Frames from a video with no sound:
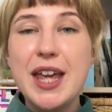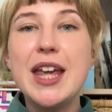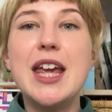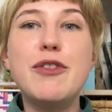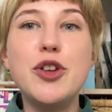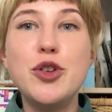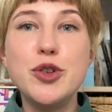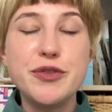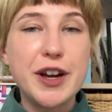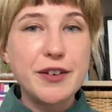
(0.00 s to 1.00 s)
If you use
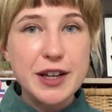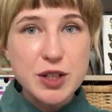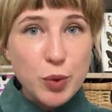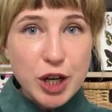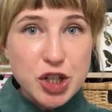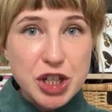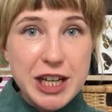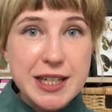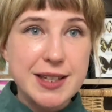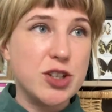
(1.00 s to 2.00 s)
various
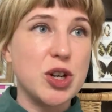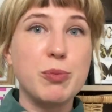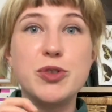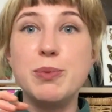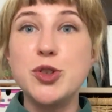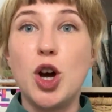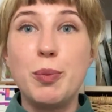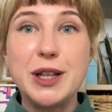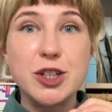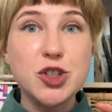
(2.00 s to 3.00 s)
worksheets and jump from
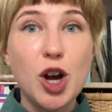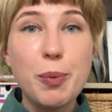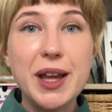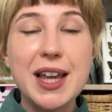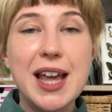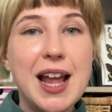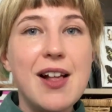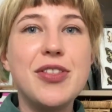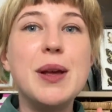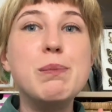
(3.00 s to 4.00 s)
topic to topic,
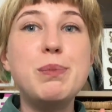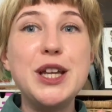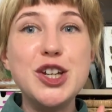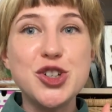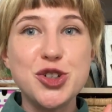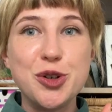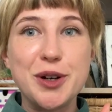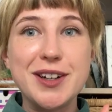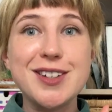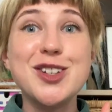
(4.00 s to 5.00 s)
then be
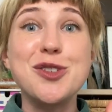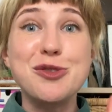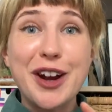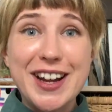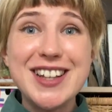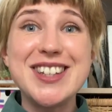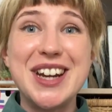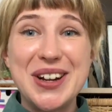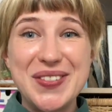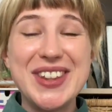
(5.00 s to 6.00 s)
sure to write
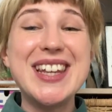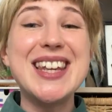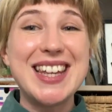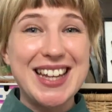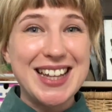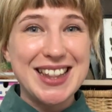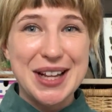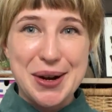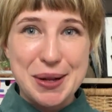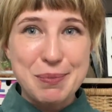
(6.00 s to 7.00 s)
down the key
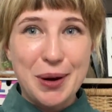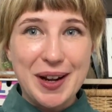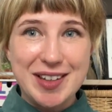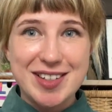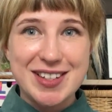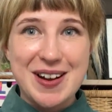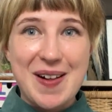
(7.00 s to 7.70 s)
learning points,